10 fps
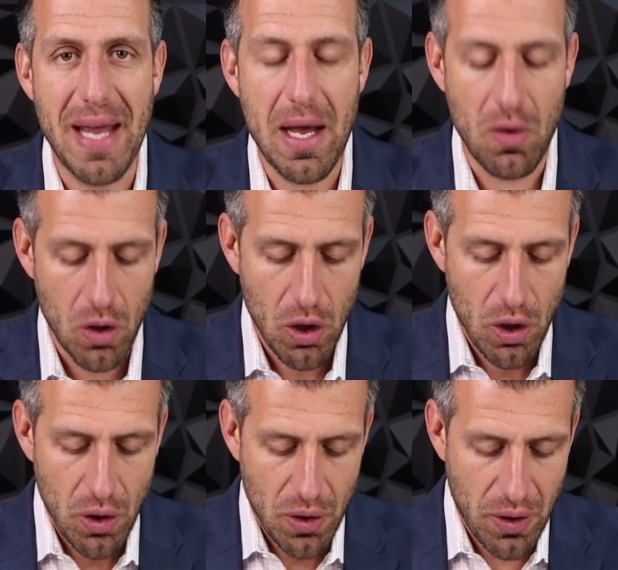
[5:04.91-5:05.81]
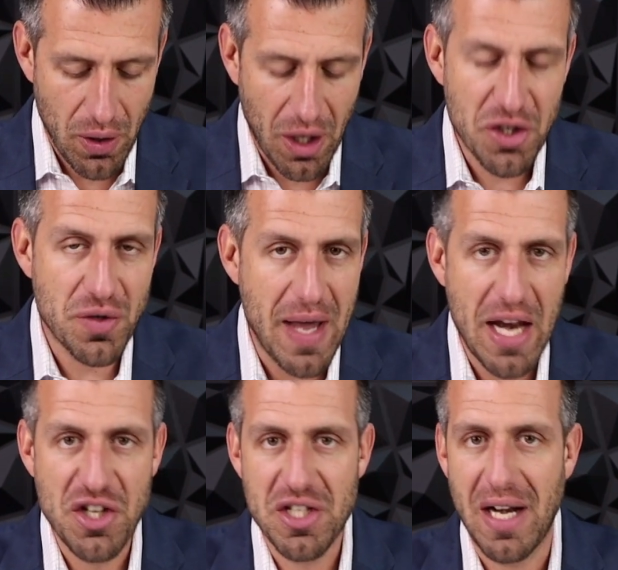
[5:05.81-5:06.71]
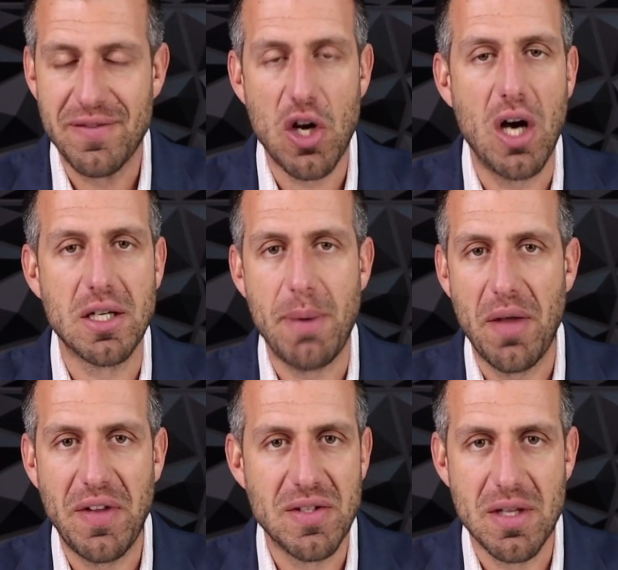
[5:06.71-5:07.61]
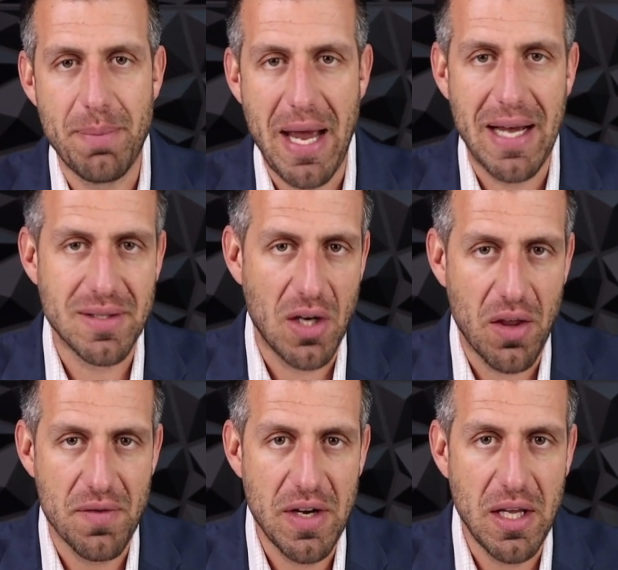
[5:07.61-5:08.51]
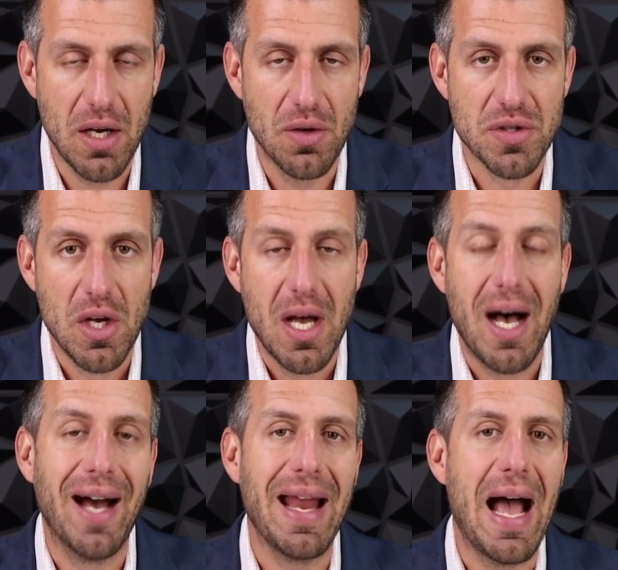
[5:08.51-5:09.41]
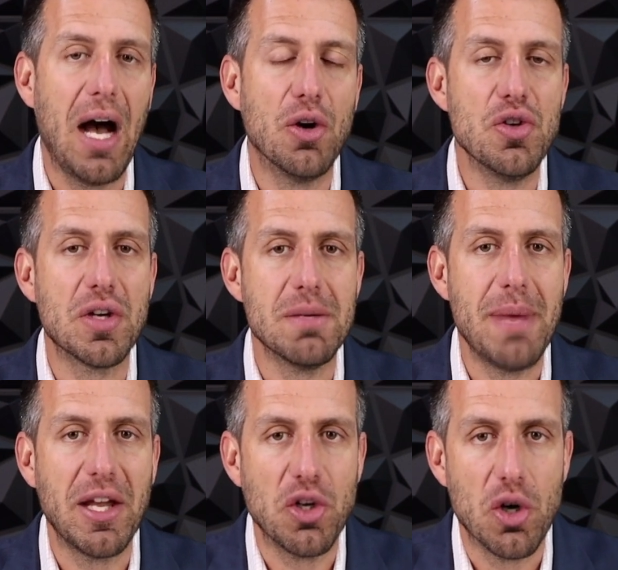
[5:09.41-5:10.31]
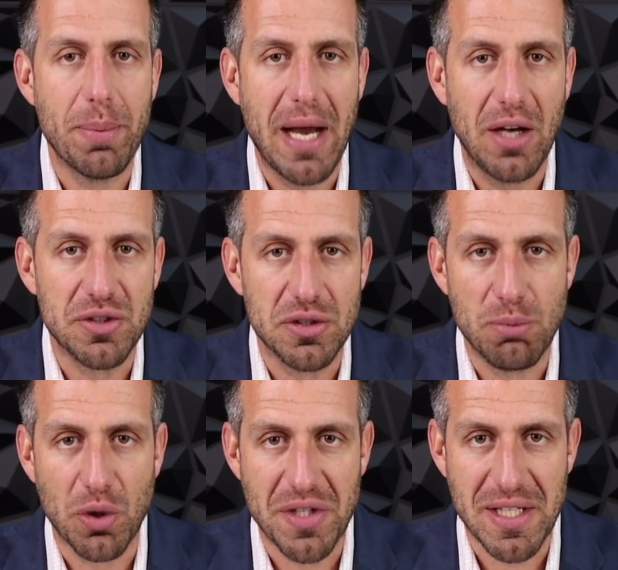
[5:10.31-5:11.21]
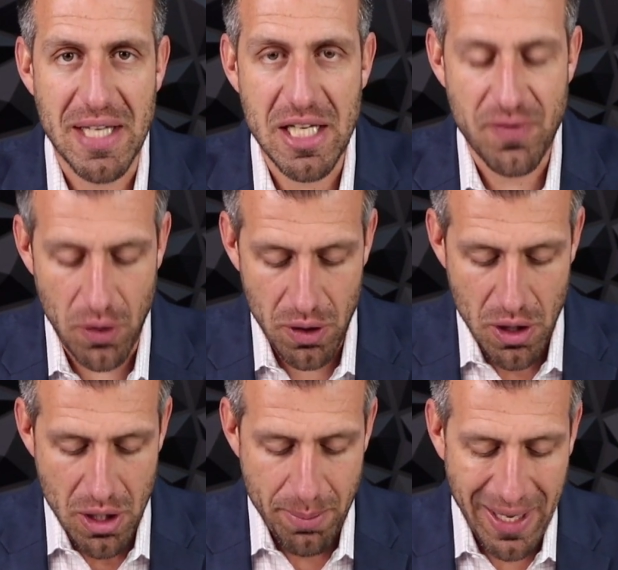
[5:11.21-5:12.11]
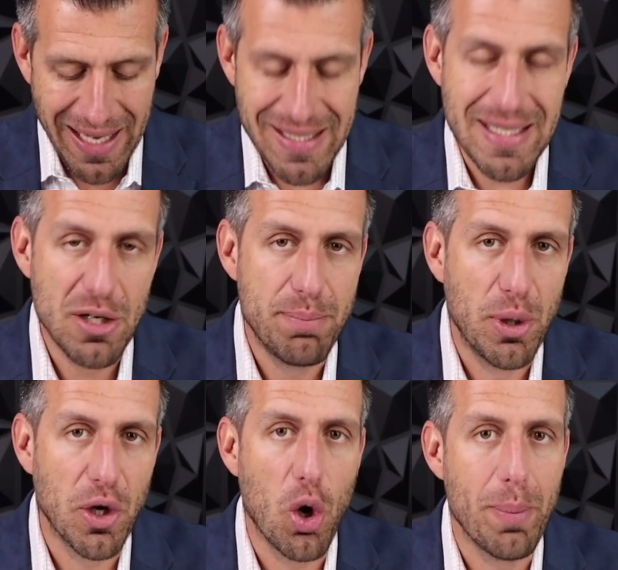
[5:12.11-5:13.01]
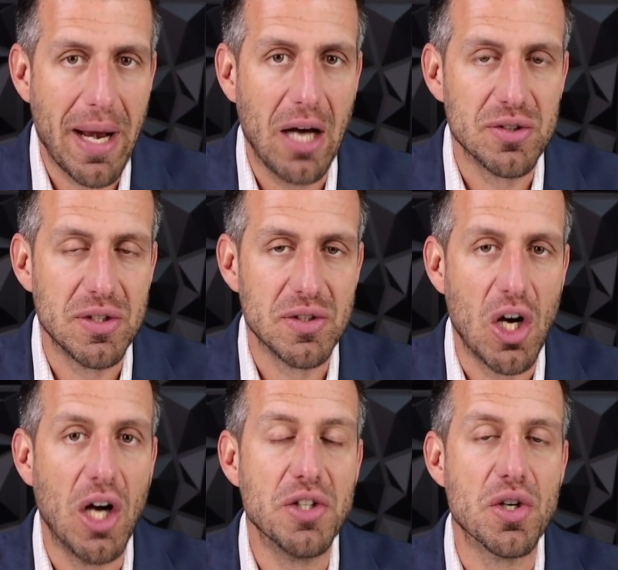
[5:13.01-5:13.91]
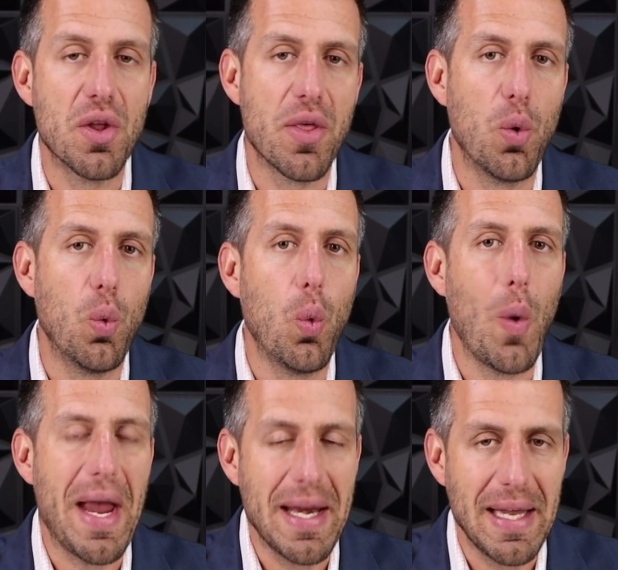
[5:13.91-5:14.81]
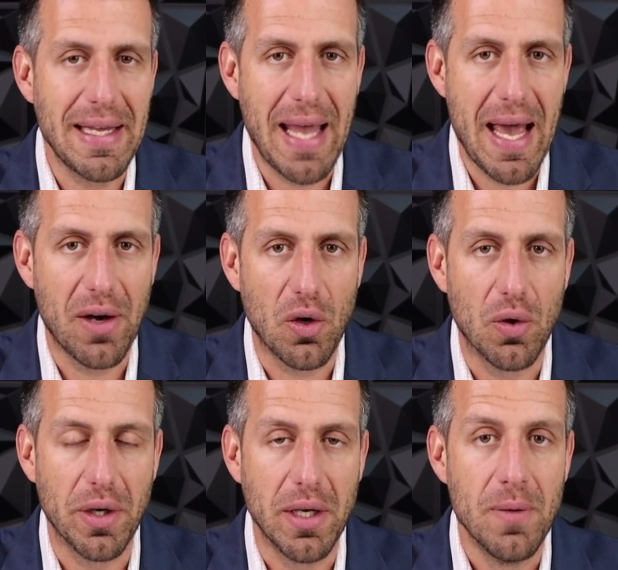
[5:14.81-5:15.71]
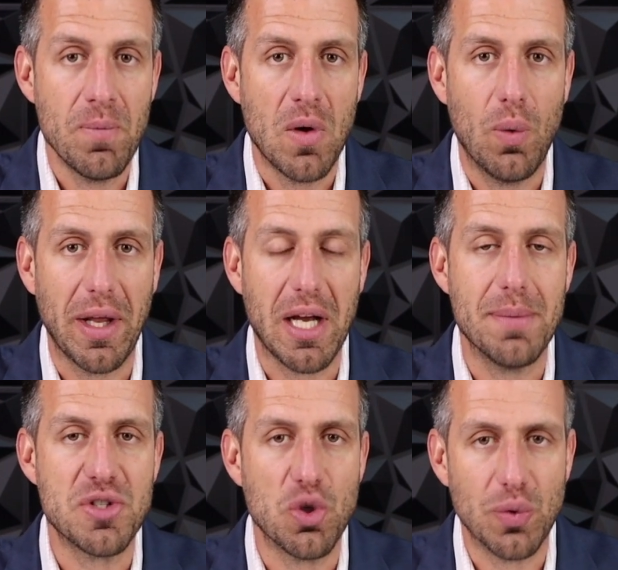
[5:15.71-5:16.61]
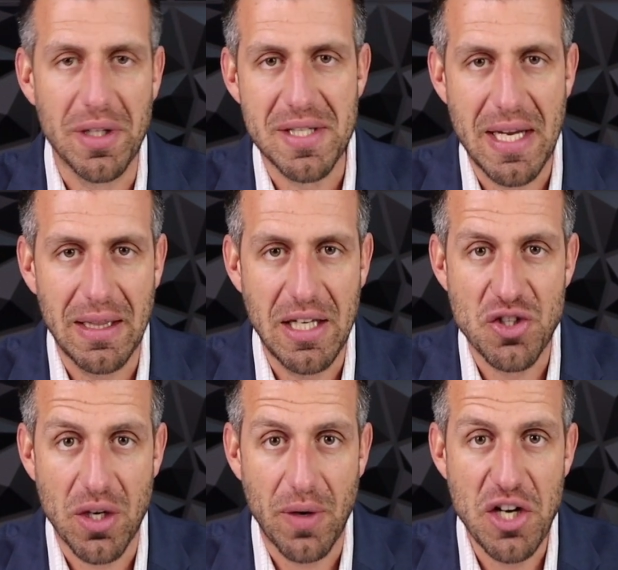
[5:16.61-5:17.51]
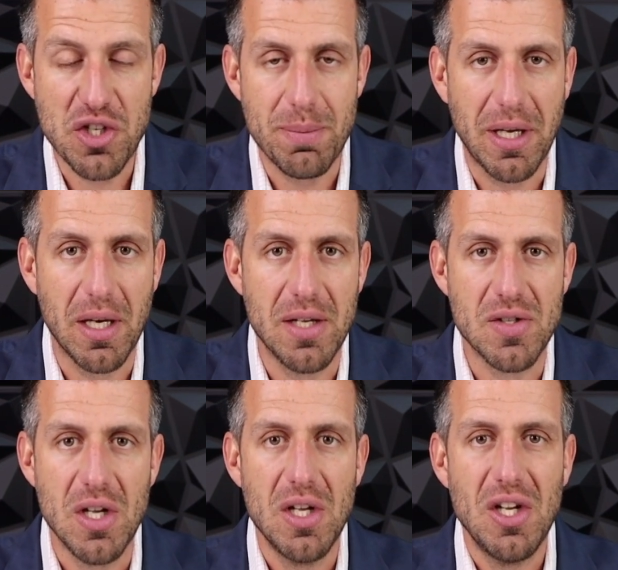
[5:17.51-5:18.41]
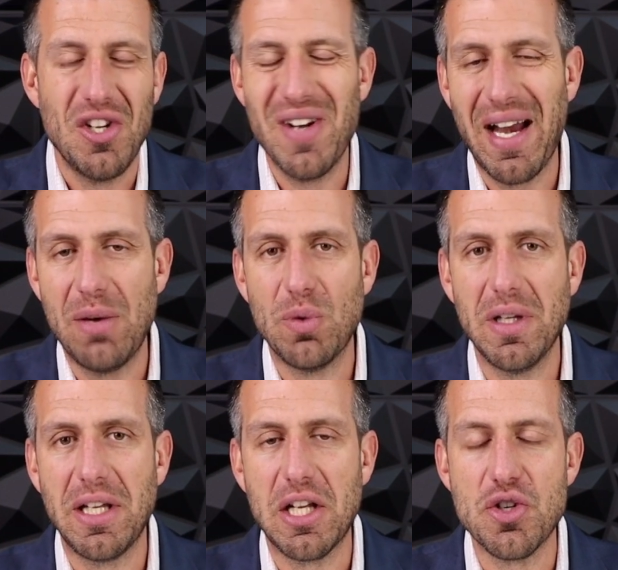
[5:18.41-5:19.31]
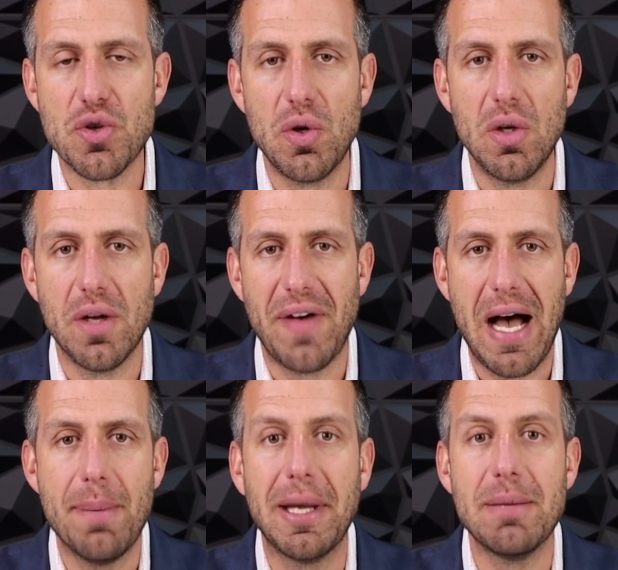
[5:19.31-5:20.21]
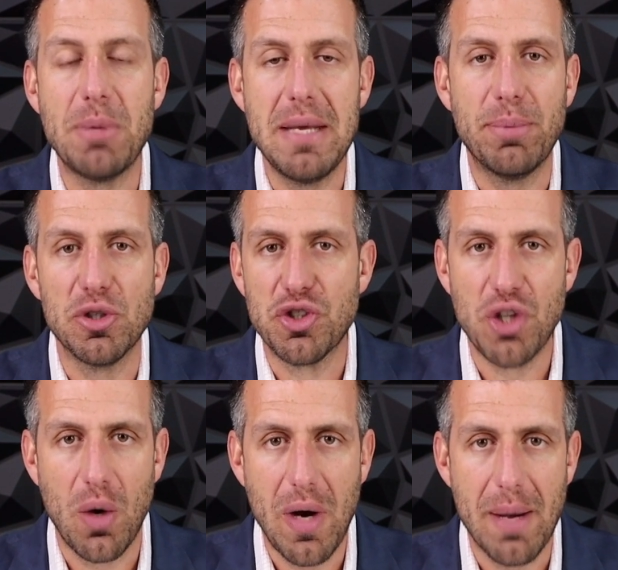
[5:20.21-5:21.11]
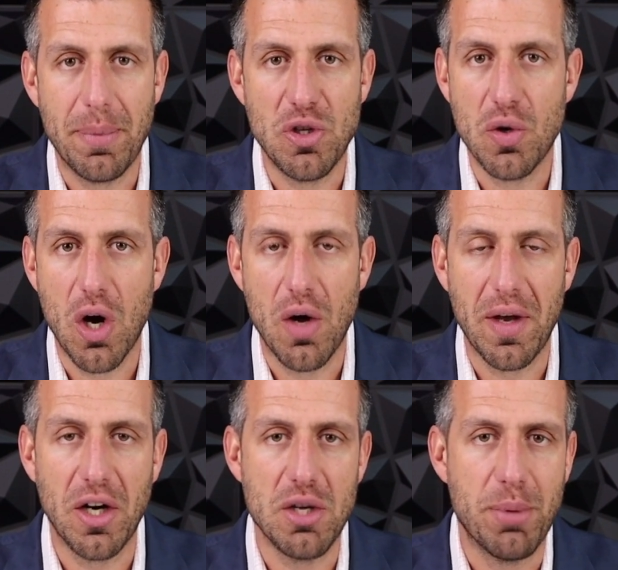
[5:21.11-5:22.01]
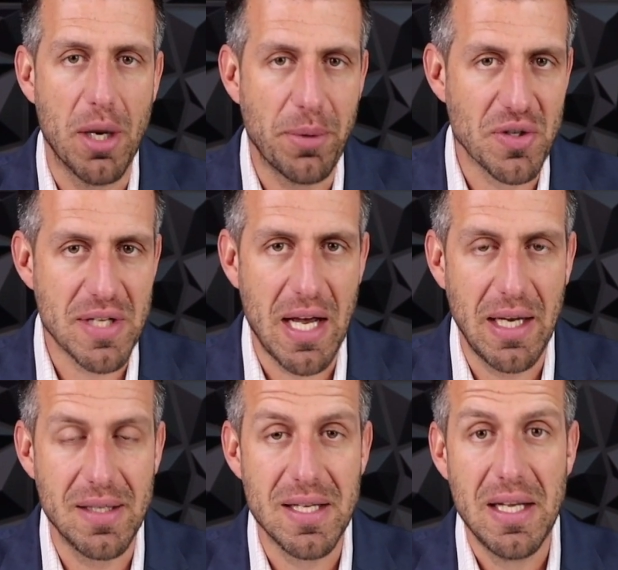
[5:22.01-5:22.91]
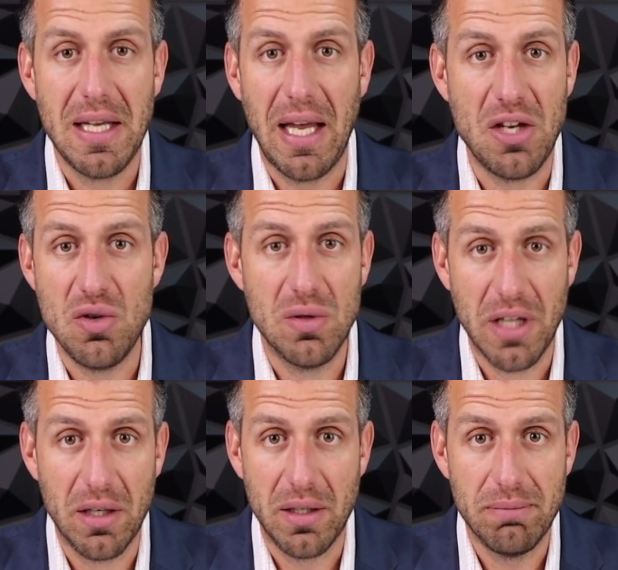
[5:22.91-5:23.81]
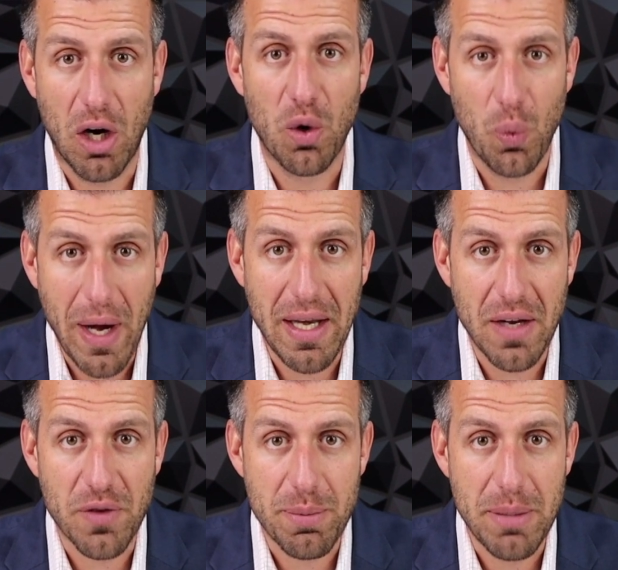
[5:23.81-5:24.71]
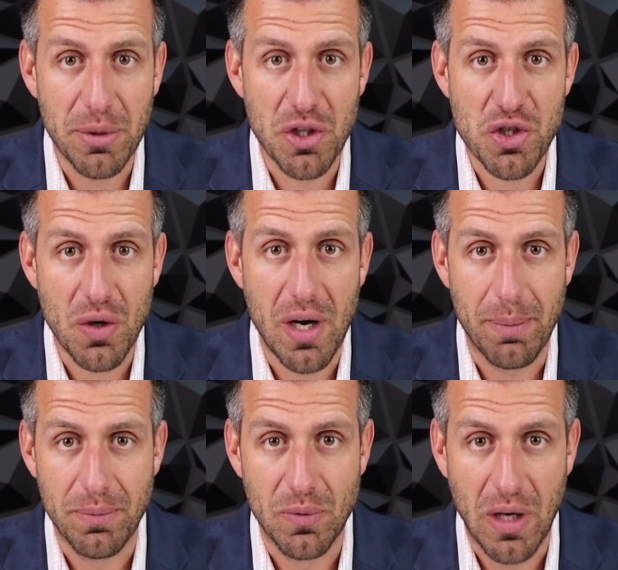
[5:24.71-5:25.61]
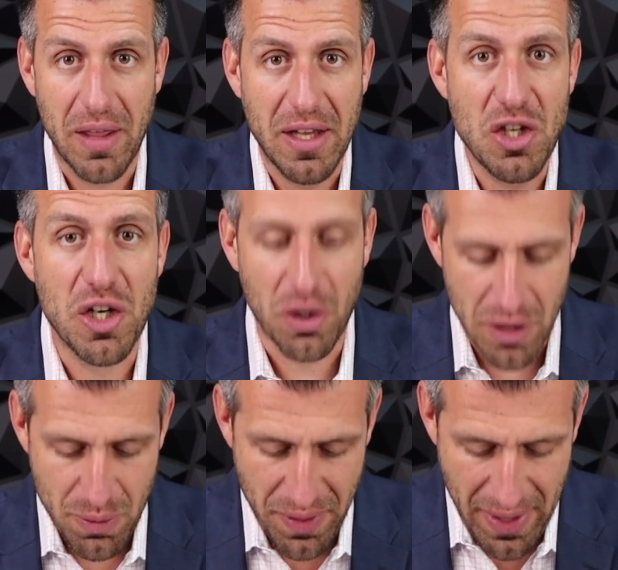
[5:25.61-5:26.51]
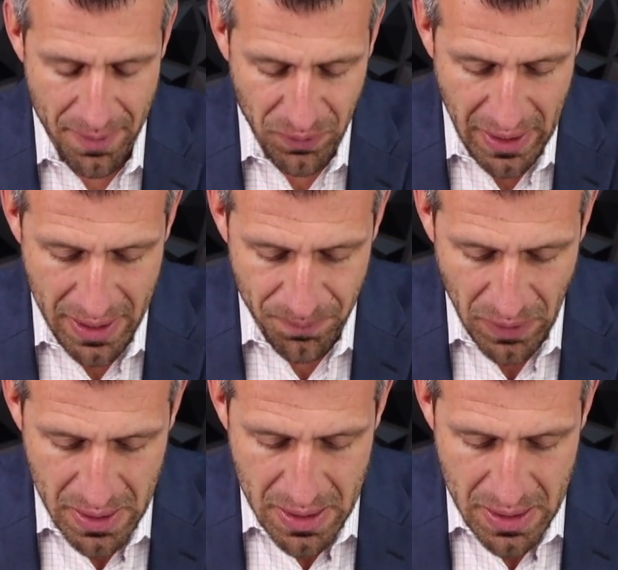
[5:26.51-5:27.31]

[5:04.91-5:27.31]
Now, there are strategies, and I've talked about these in the past in other videos, on how you can make your open houses more successful, but I still put open houses under the waiting category when it comes to real estate lead generation, because you're not in really control of how many people show up. You go there, you put up your signs, and you literally are waiting for people to show up. I think you'd agree with that, okay?